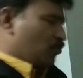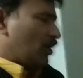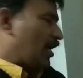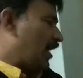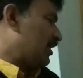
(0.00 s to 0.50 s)

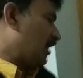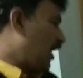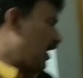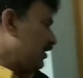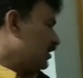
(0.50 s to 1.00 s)
pull and
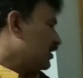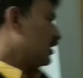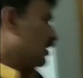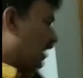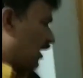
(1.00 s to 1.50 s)
tie,
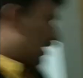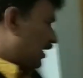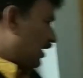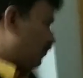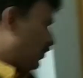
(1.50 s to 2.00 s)
cut
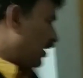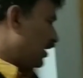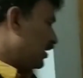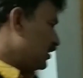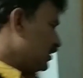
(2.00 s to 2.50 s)
and
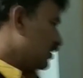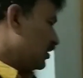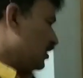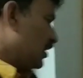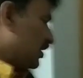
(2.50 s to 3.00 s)
pin,
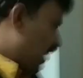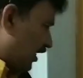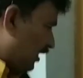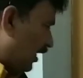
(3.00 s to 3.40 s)
set